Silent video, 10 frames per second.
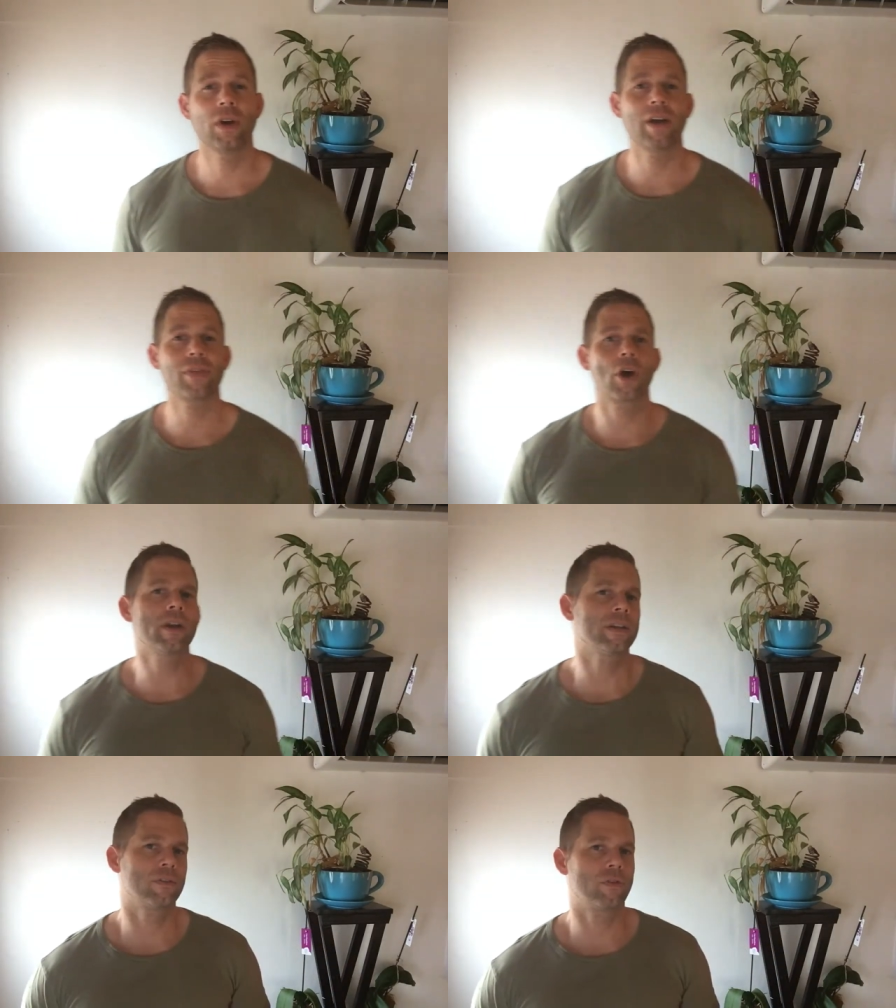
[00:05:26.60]
you have the
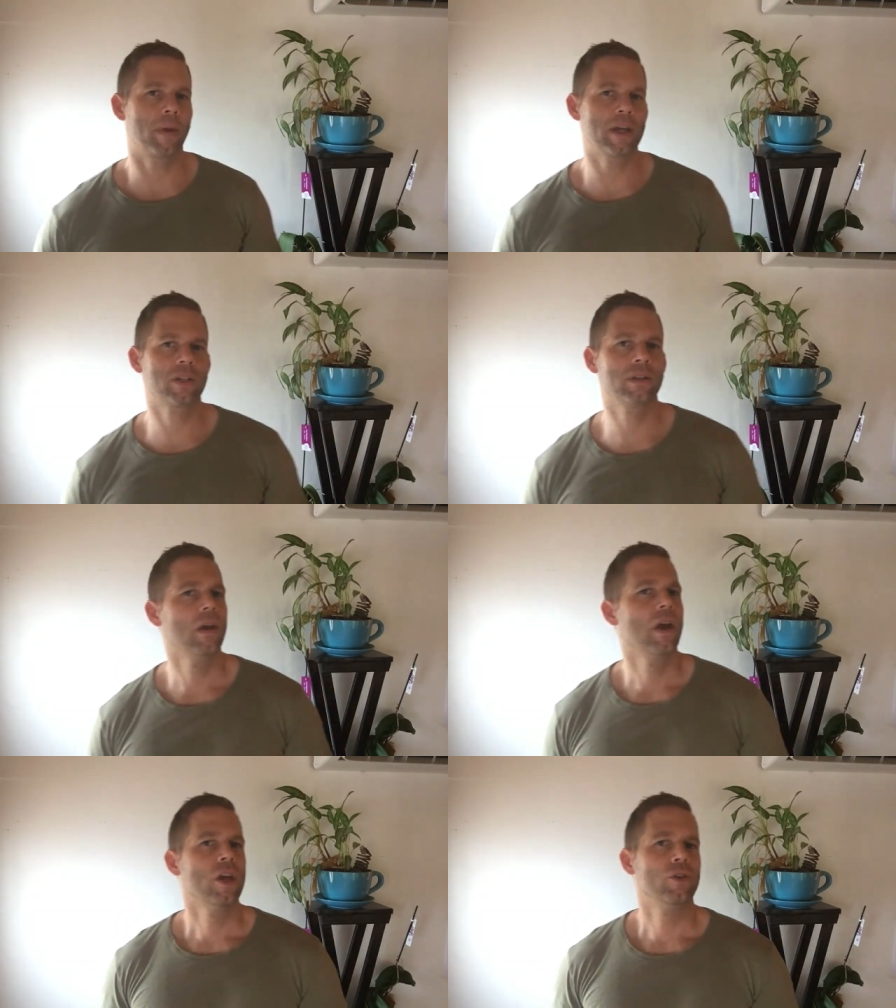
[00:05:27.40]
contact information,
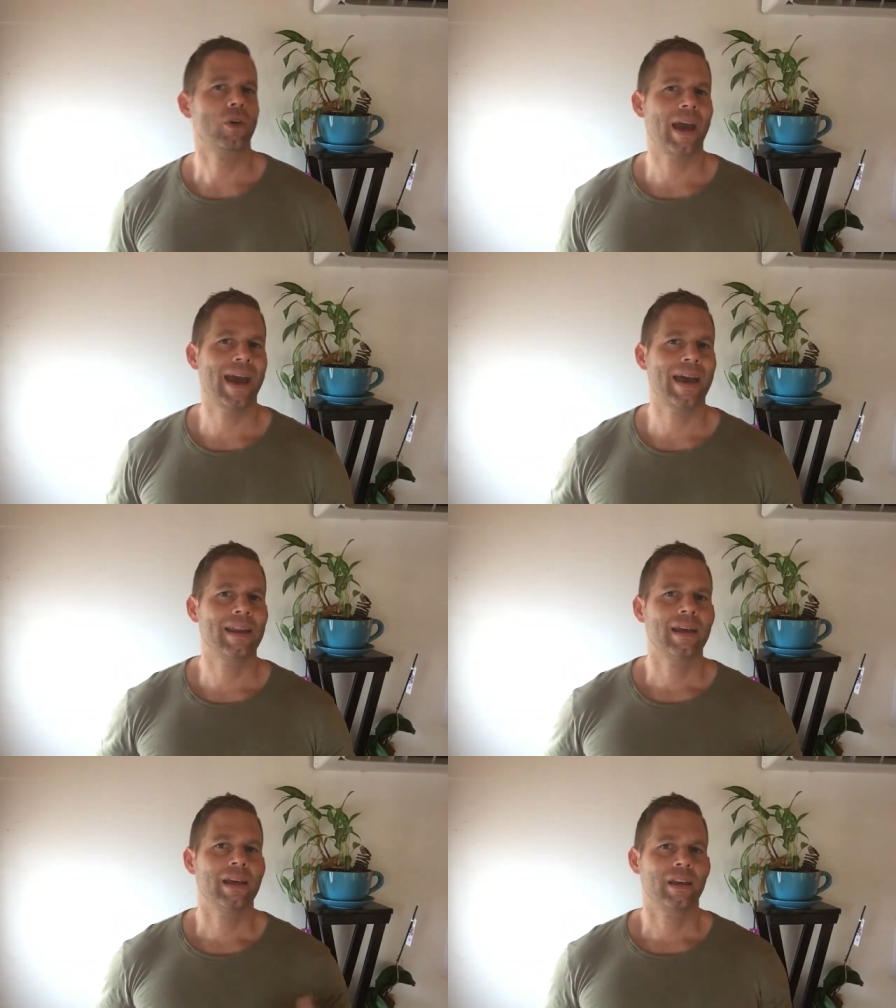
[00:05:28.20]
you
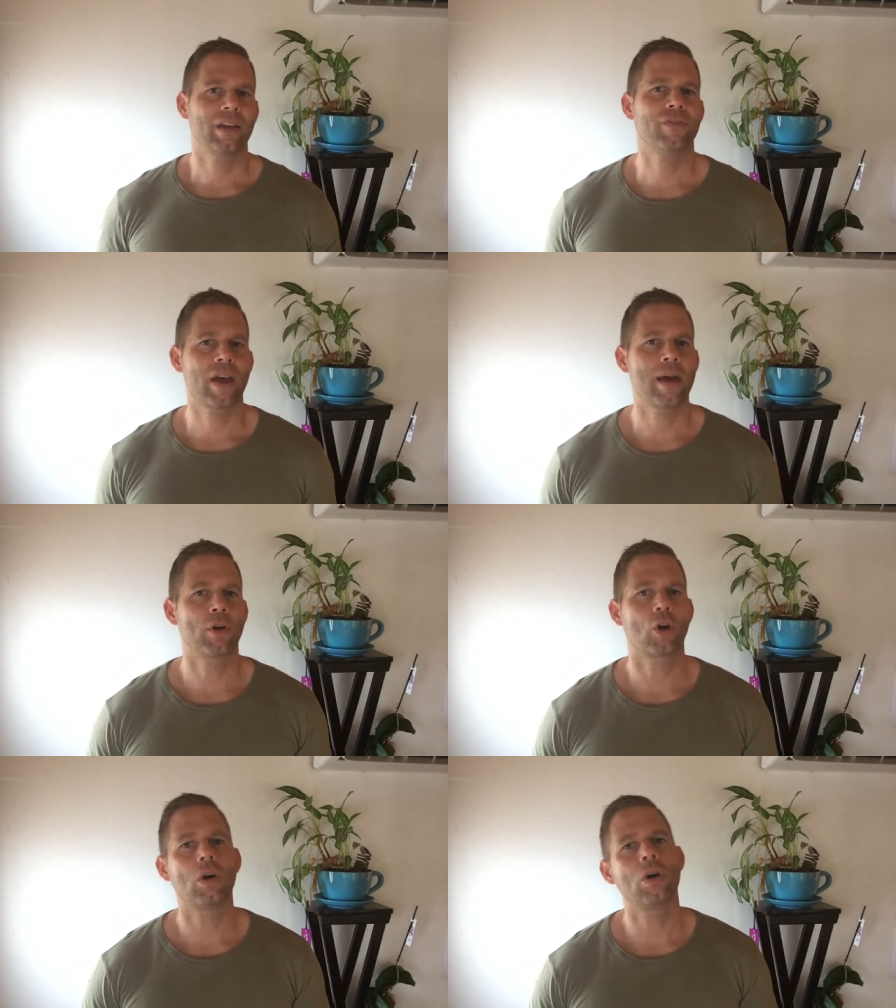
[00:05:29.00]
can give them
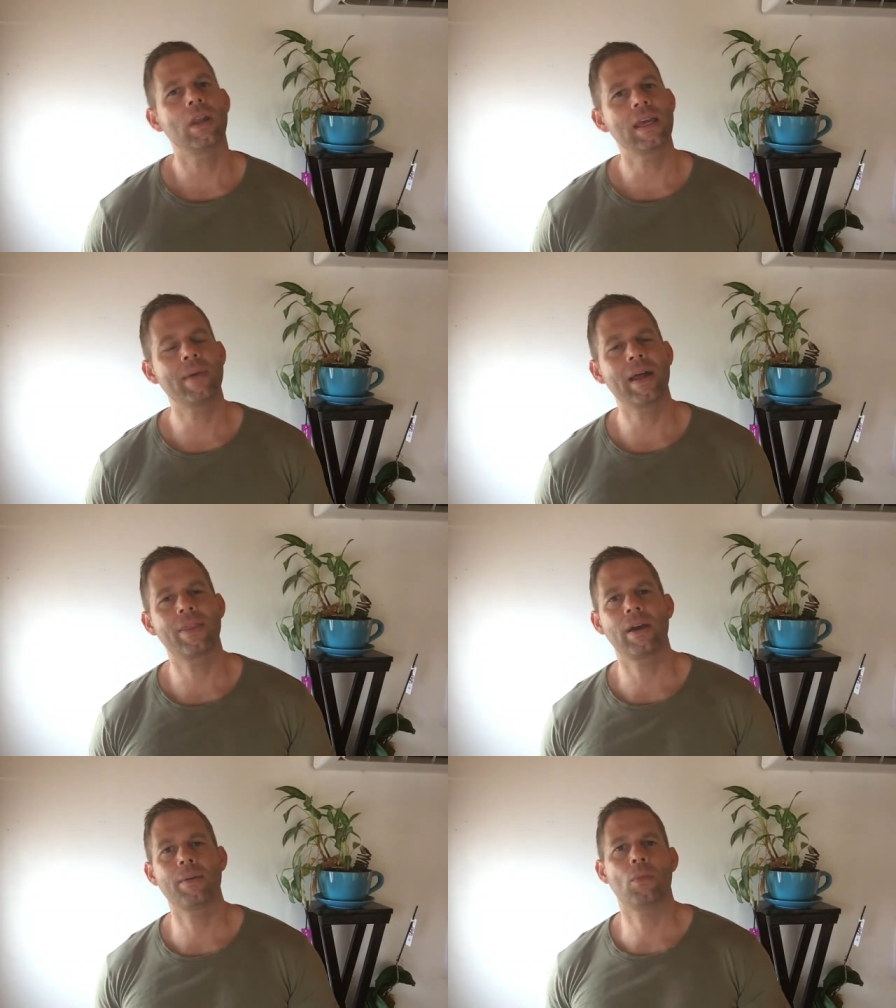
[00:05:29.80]
a call, email
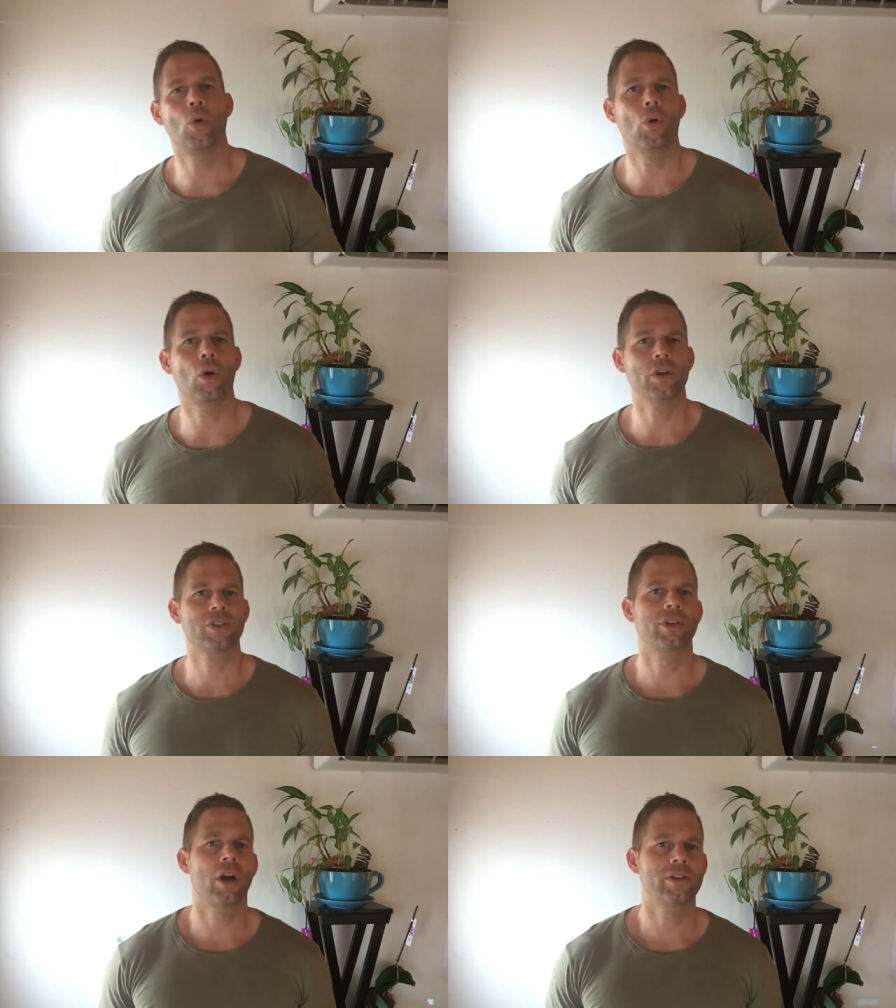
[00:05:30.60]
them, or
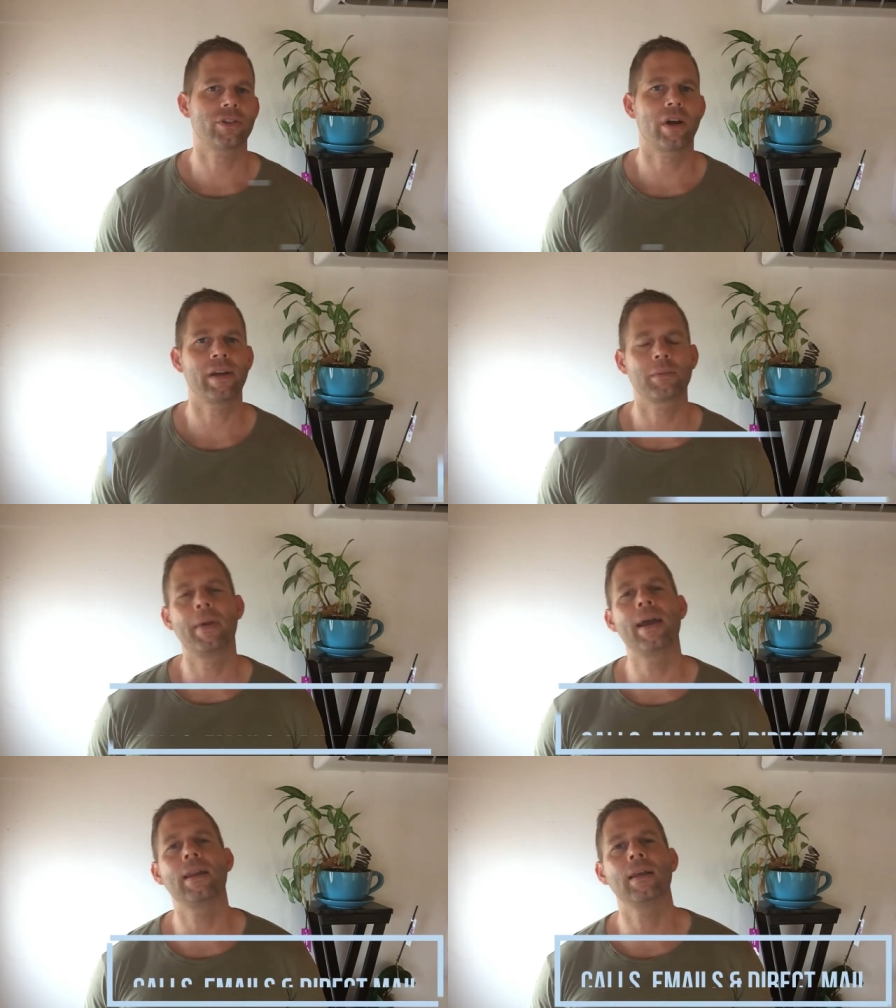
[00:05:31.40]
start a direct
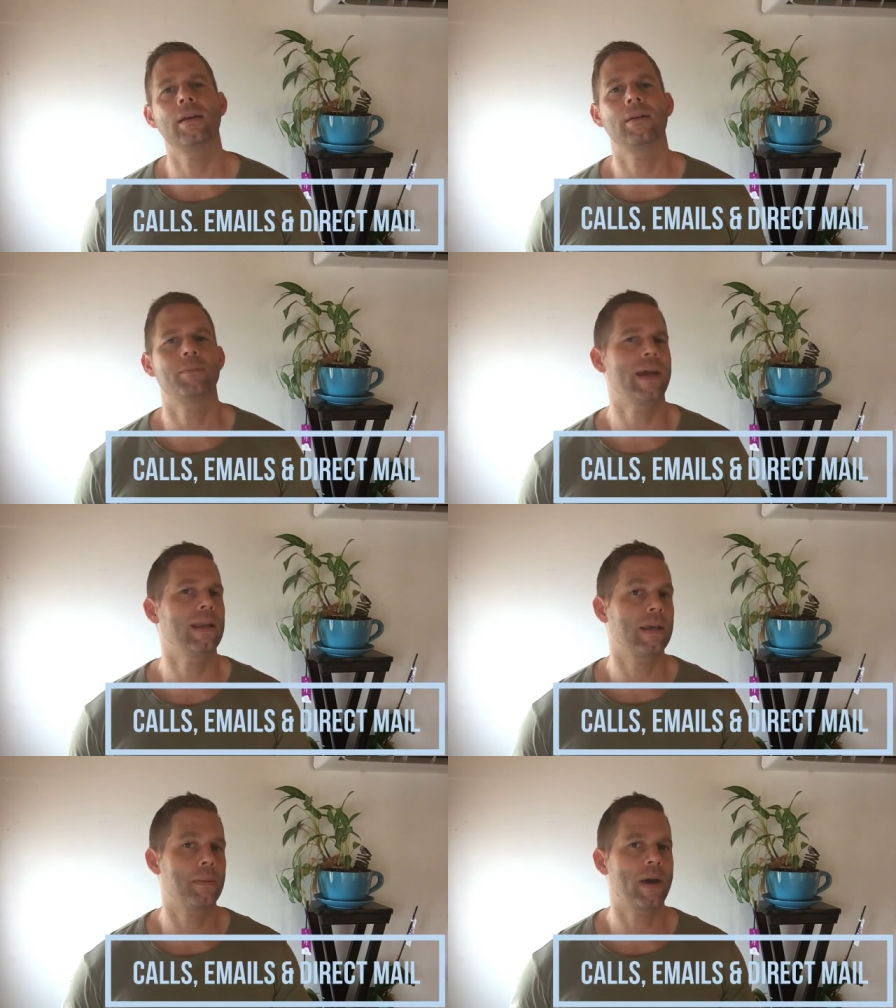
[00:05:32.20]
mail
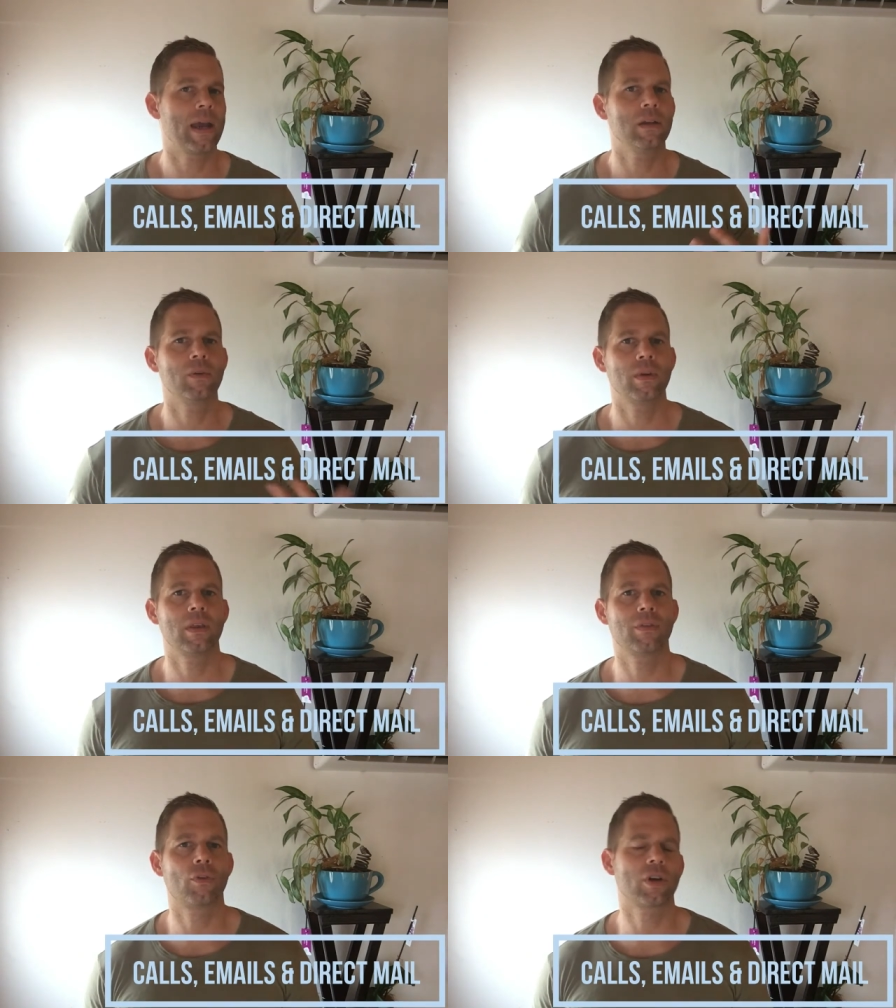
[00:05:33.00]
mailing campaign
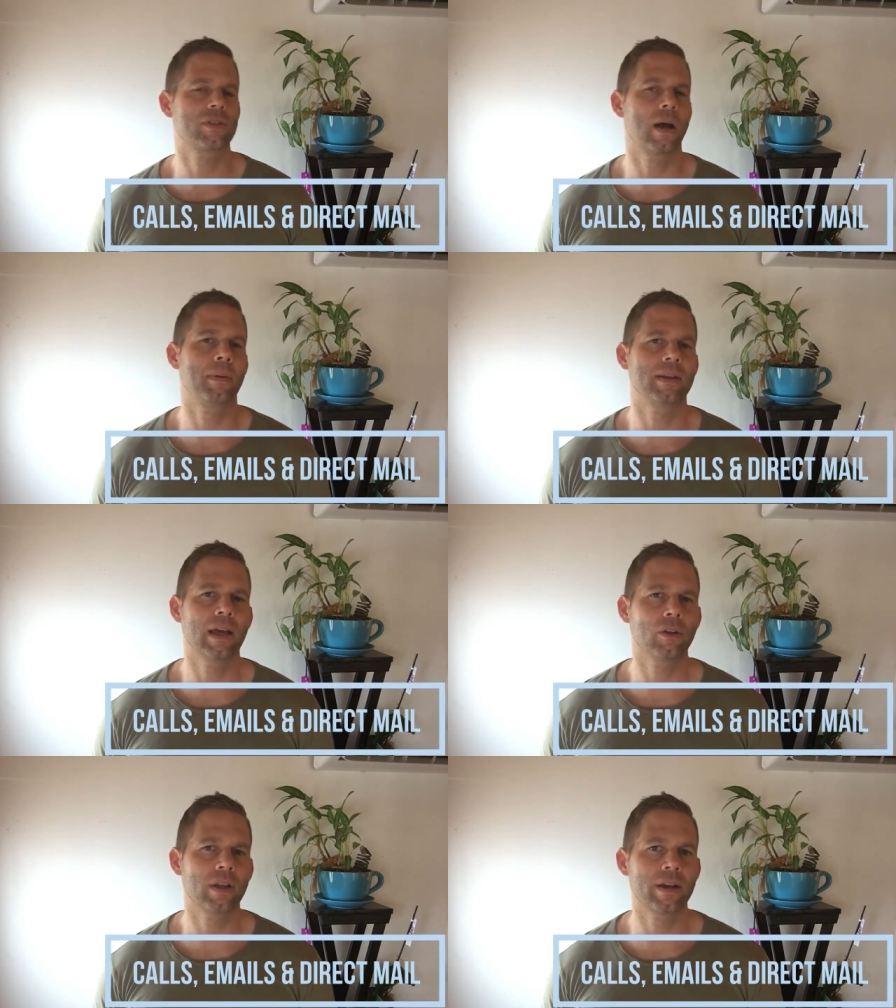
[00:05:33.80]
with, for example,
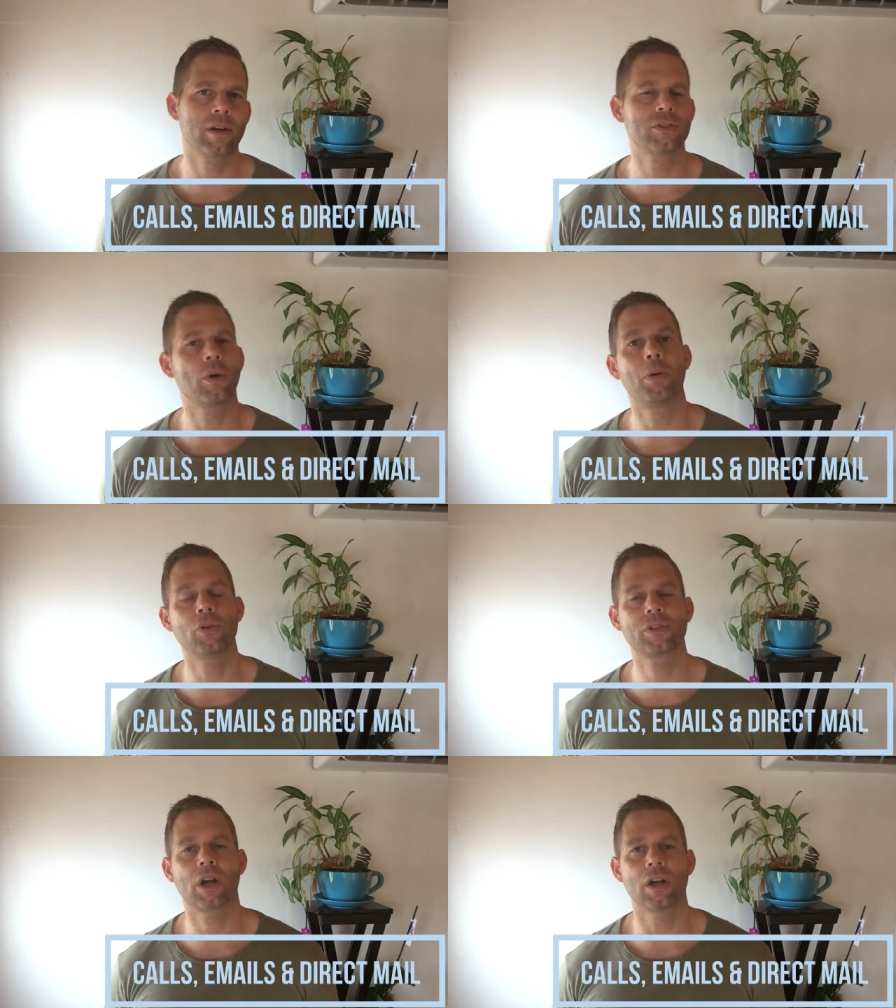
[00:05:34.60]
yellow letters or
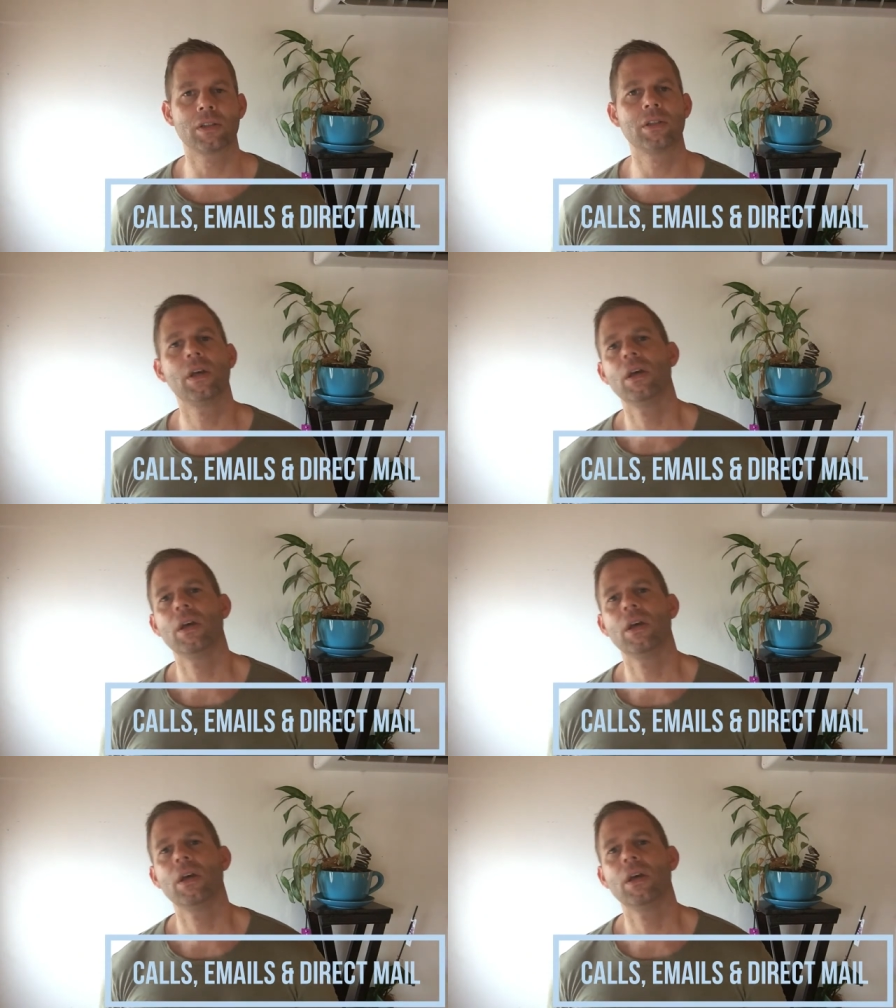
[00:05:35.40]
postcards.